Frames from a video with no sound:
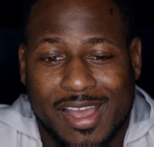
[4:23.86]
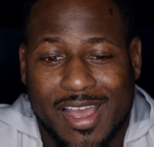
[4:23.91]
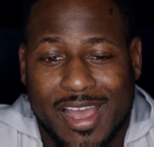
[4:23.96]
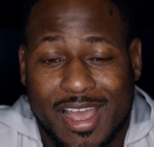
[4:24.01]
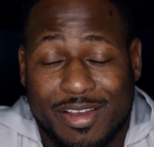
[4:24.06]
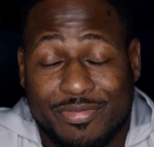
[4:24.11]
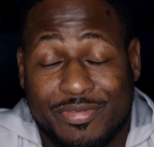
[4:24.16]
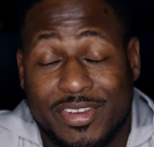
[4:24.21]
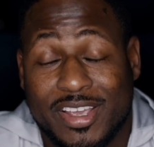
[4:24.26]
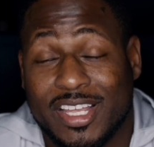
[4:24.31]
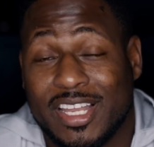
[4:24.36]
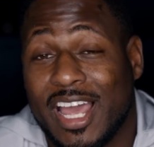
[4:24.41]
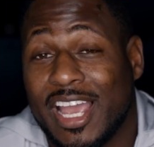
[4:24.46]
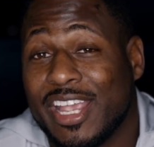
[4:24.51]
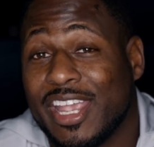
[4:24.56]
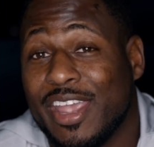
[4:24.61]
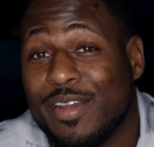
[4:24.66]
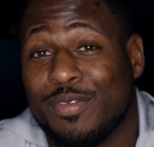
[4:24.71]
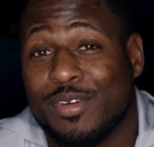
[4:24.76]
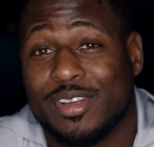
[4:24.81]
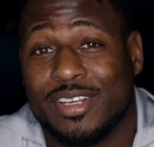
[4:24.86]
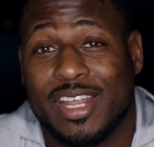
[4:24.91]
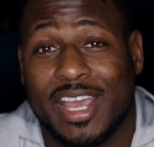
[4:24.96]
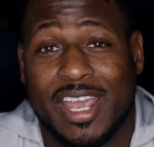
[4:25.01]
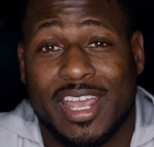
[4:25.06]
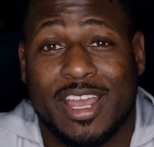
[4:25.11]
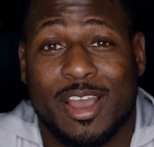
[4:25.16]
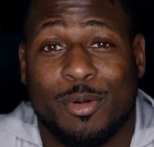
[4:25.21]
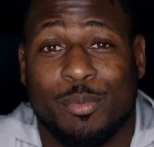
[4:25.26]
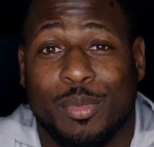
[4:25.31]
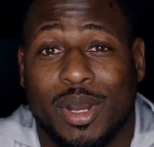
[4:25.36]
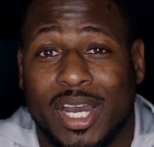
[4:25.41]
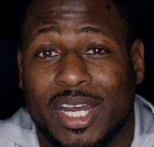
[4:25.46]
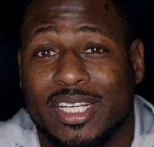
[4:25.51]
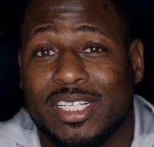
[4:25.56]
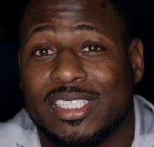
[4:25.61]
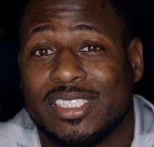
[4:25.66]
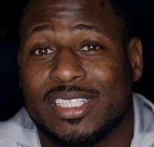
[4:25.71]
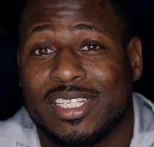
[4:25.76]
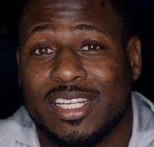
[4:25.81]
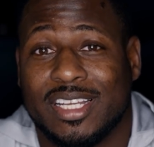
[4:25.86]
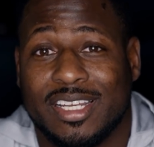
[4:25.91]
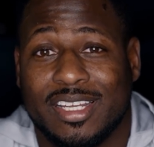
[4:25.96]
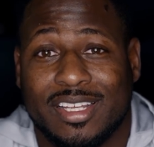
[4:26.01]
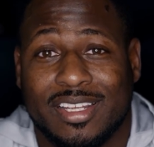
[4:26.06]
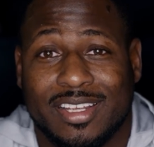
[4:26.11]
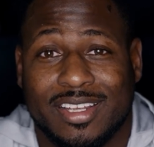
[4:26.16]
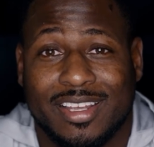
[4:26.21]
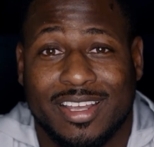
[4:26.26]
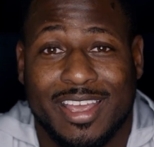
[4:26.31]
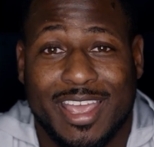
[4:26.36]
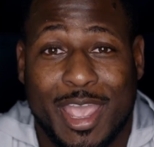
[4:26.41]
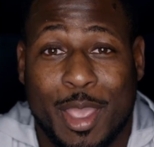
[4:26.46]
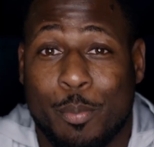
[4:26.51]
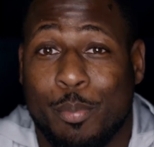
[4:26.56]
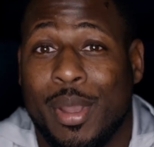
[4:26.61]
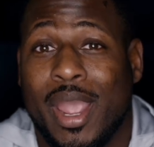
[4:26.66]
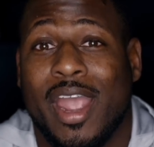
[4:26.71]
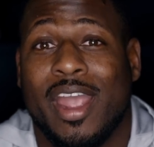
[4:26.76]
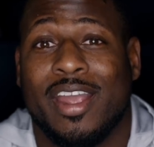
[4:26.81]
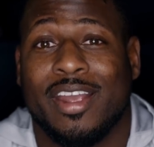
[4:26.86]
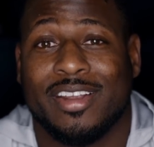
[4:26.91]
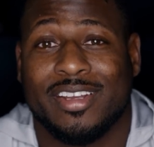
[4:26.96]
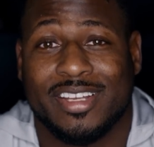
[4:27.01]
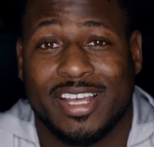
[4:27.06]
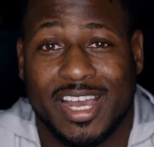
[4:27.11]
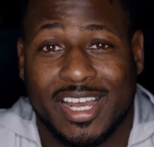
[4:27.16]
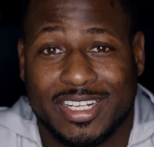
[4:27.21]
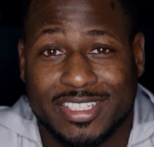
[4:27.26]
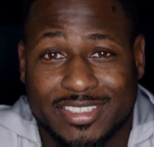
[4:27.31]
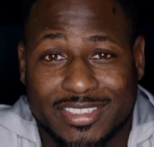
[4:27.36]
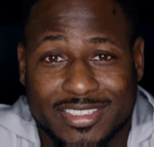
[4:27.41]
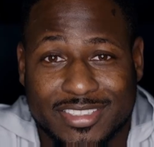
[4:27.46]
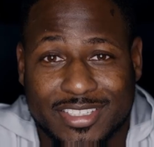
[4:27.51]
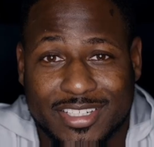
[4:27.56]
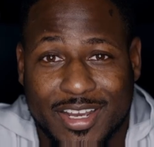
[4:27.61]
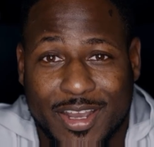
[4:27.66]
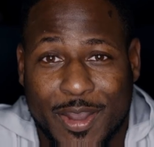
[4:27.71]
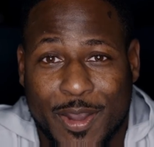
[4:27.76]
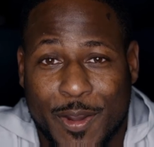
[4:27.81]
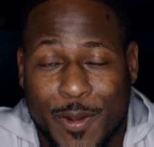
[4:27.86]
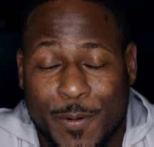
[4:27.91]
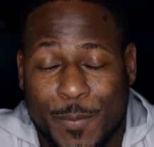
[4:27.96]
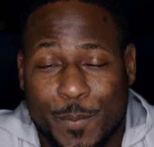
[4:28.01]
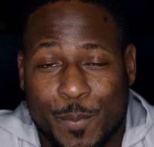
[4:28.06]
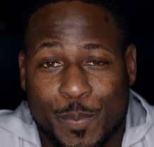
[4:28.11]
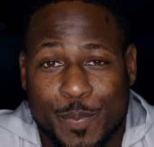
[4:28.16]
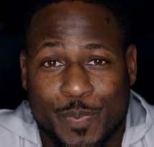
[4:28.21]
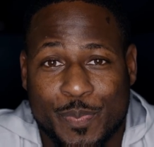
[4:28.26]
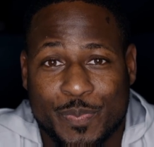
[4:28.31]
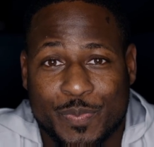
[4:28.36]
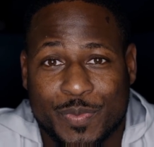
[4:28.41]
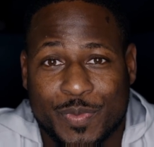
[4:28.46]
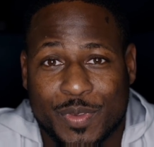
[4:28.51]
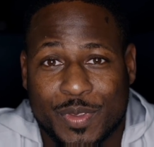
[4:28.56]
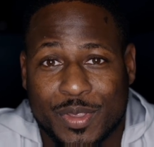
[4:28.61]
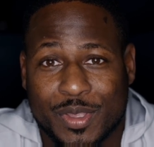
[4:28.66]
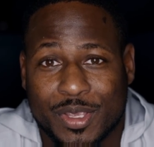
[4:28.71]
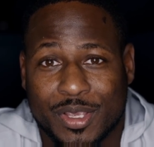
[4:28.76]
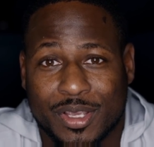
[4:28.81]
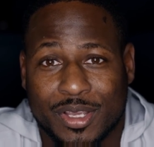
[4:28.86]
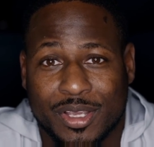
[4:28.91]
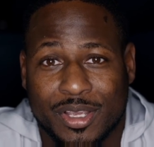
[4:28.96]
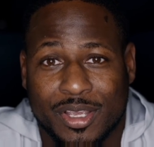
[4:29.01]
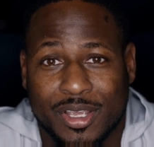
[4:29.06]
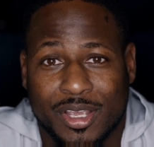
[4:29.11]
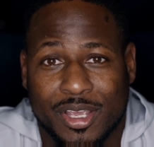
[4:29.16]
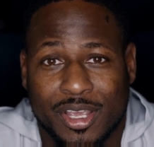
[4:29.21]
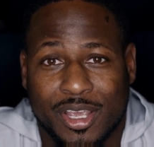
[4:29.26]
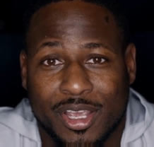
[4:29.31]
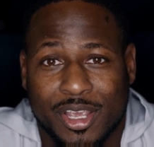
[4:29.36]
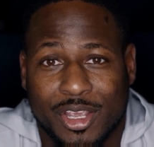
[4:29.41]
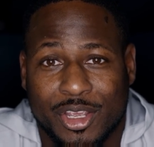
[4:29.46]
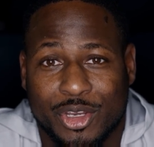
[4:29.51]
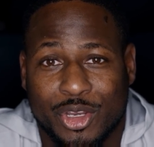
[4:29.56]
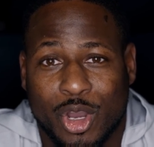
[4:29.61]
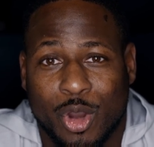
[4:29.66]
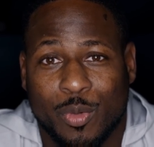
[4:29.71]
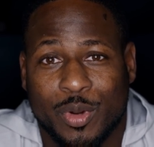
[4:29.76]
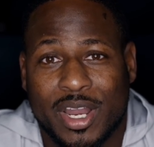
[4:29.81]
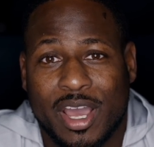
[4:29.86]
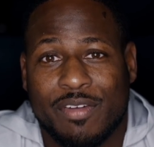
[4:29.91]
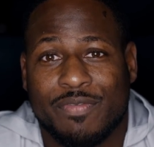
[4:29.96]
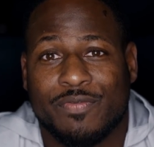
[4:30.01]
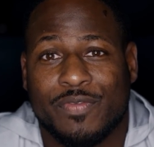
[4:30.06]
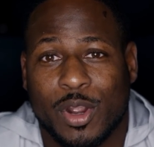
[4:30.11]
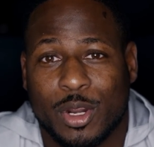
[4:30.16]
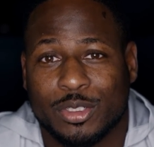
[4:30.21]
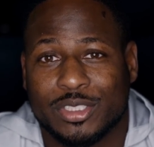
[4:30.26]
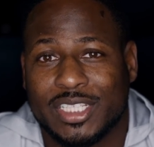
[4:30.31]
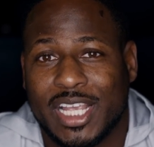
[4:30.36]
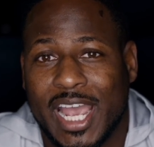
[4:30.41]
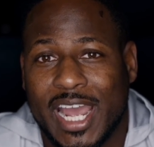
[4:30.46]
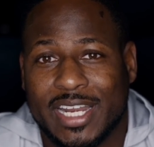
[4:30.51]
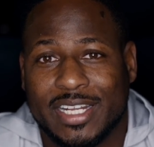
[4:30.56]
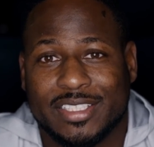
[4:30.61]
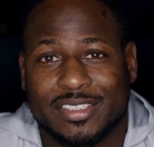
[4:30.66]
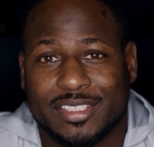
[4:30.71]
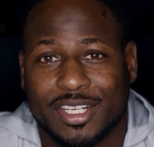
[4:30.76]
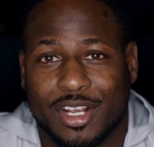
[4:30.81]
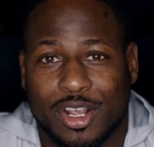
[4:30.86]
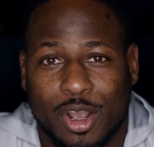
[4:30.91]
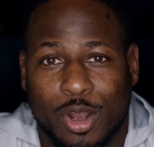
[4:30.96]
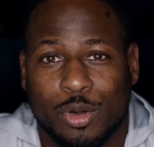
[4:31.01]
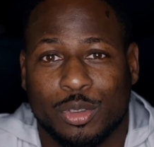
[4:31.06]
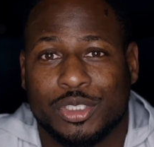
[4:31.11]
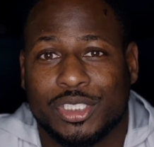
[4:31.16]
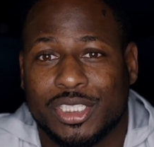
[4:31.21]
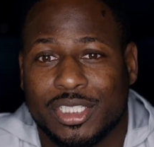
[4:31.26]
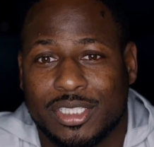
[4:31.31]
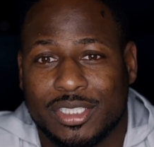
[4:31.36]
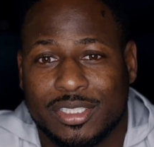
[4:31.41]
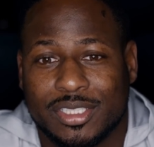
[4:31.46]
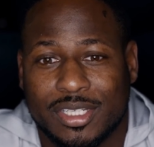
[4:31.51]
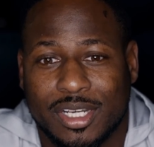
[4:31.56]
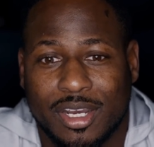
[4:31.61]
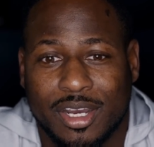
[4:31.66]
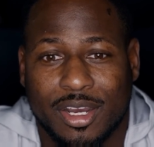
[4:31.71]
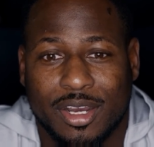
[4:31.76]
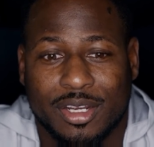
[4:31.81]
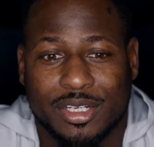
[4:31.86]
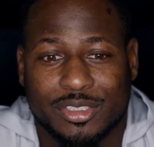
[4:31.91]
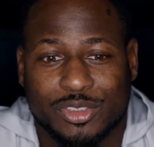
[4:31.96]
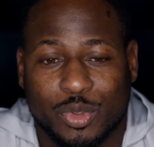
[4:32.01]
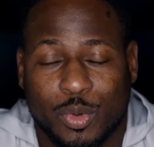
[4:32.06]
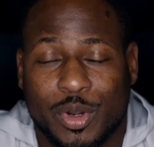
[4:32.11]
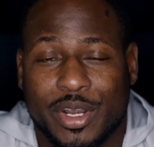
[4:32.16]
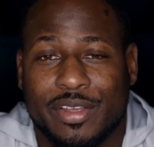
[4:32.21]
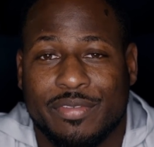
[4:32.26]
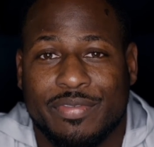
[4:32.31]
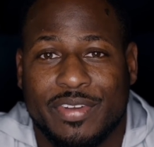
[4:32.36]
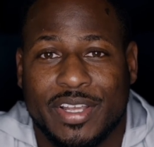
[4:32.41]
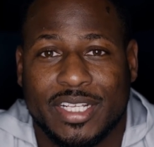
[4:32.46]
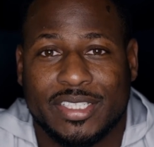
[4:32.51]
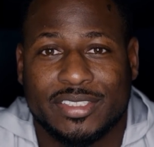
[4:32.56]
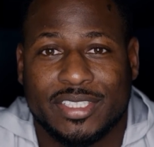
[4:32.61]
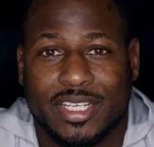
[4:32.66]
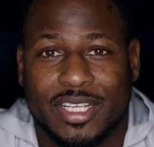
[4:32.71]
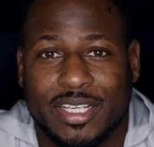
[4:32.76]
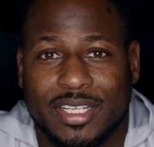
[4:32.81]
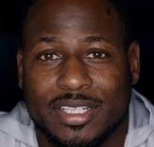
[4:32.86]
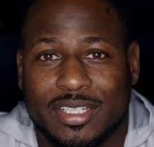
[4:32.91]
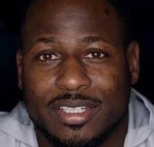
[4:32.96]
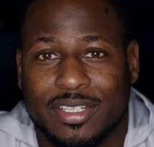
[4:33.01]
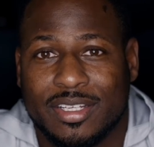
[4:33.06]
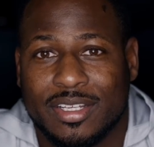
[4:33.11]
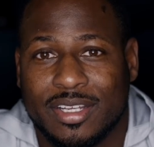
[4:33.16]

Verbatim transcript: I feel like every day I'm honestly in paradise. Um, You know, when I first got into coaching uh, in twenty fifteen,